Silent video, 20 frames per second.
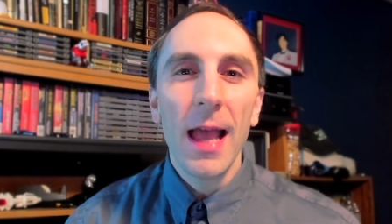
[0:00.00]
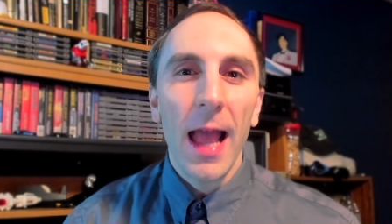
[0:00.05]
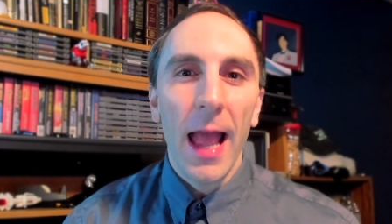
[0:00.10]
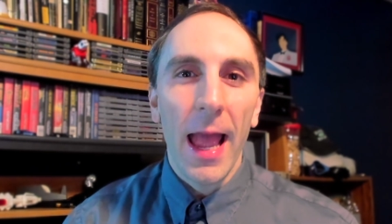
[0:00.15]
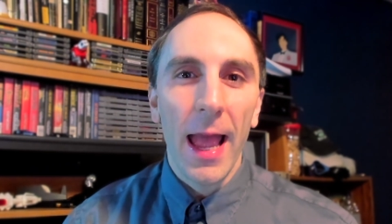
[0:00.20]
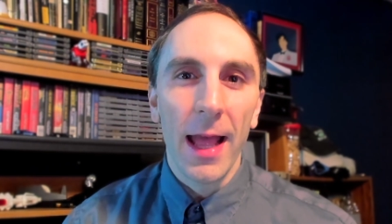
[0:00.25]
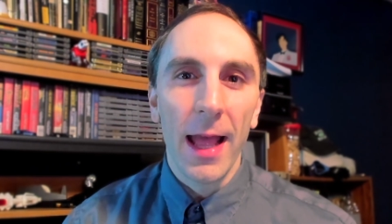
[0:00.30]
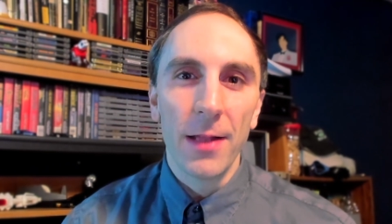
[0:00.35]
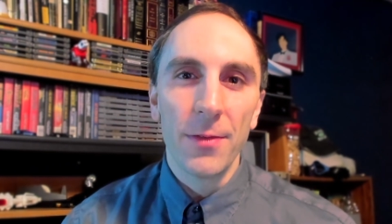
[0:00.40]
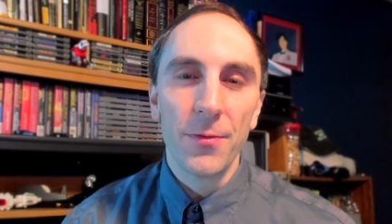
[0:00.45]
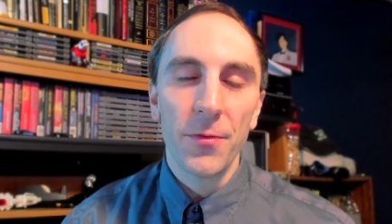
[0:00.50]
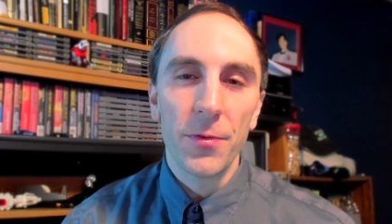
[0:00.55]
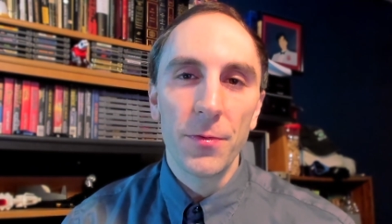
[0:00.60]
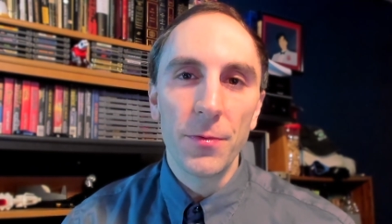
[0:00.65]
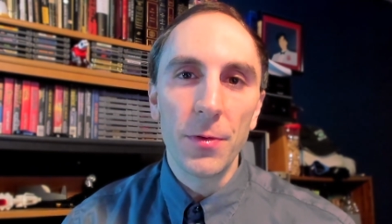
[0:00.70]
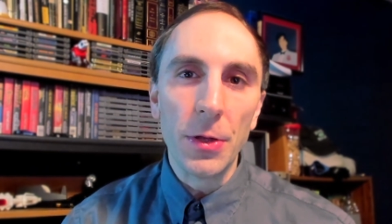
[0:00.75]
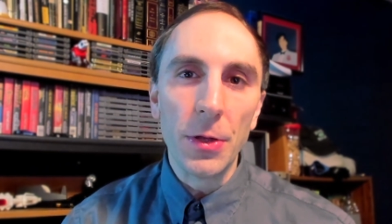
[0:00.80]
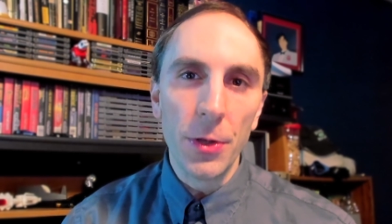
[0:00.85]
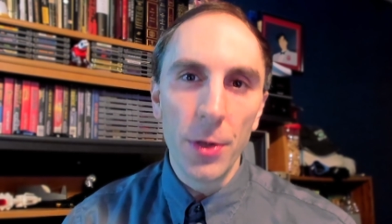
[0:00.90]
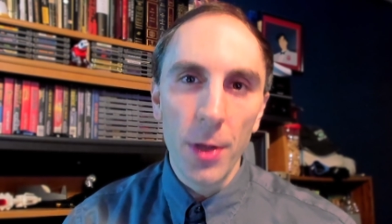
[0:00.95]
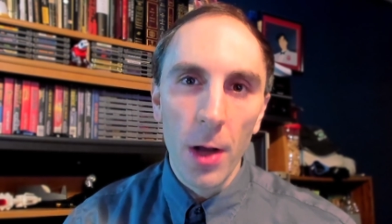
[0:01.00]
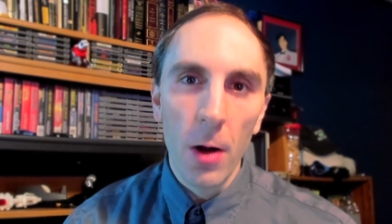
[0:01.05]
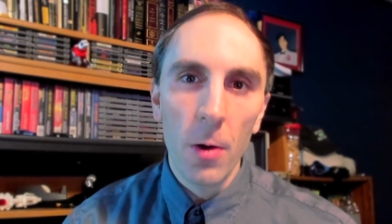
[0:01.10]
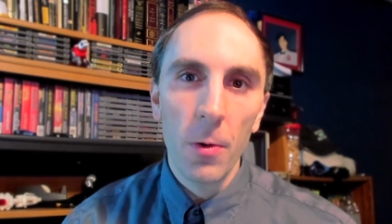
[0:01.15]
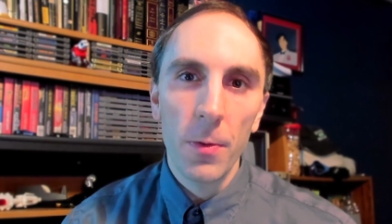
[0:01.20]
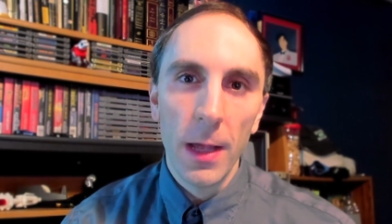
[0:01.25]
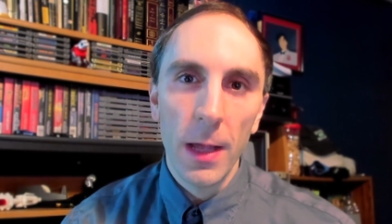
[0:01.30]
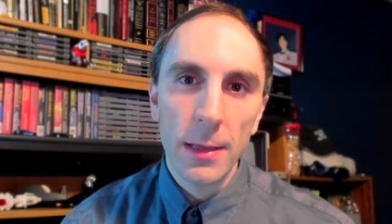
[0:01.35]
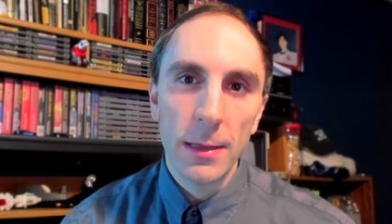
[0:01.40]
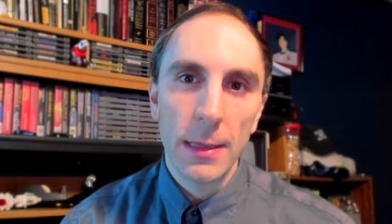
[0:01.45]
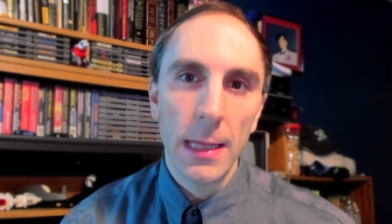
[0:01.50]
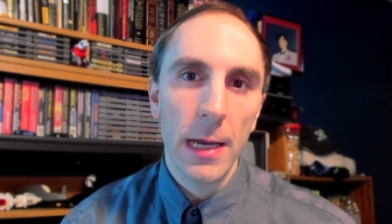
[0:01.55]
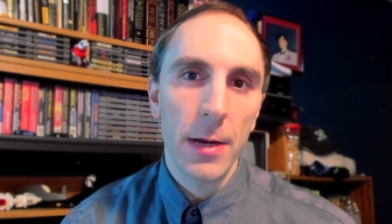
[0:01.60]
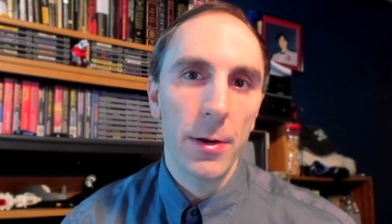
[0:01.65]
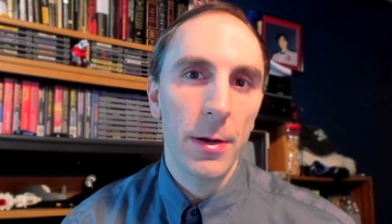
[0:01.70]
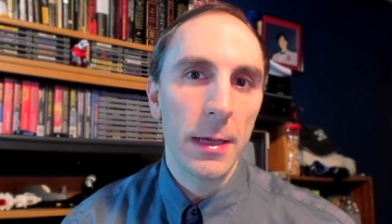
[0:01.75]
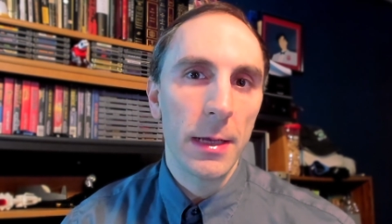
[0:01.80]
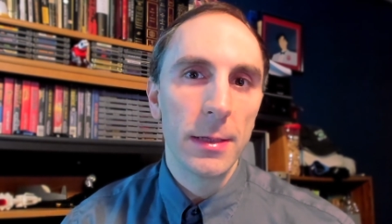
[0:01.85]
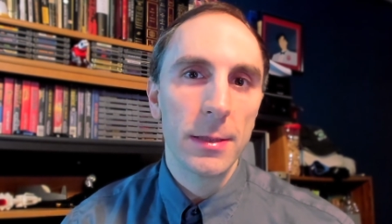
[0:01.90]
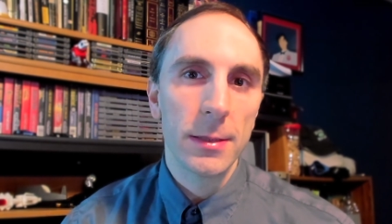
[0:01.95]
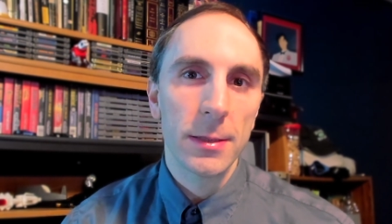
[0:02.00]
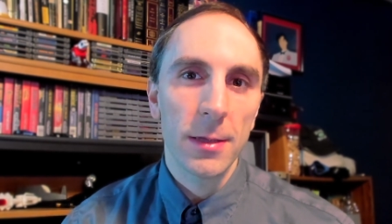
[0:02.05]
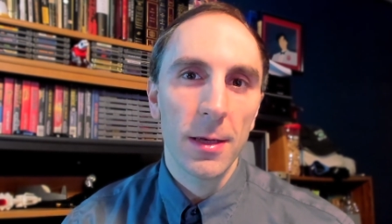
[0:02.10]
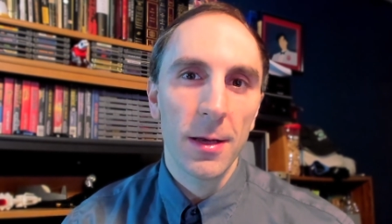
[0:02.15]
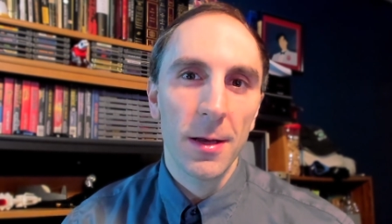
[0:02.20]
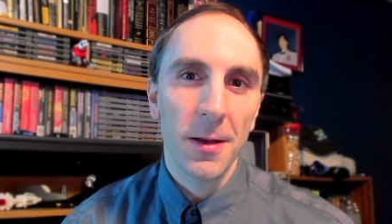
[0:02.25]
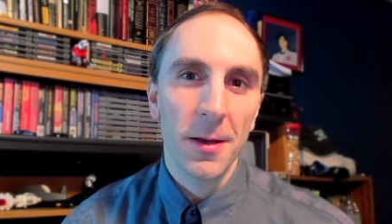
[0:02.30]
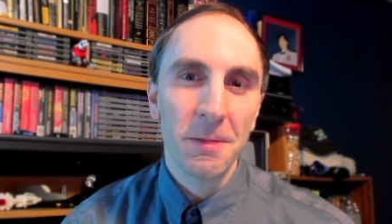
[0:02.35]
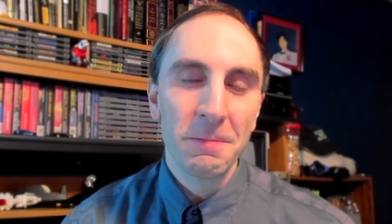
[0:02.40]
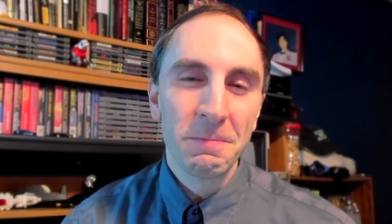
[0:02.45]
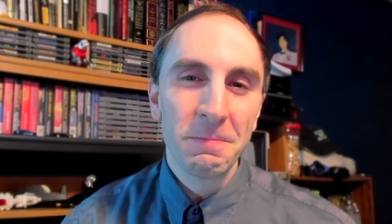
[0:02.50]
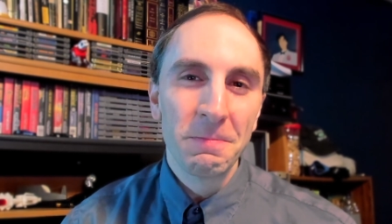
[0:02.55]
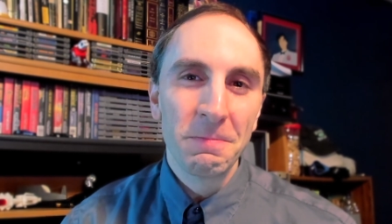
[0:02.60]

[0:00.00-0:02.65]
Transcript: And to know that there is an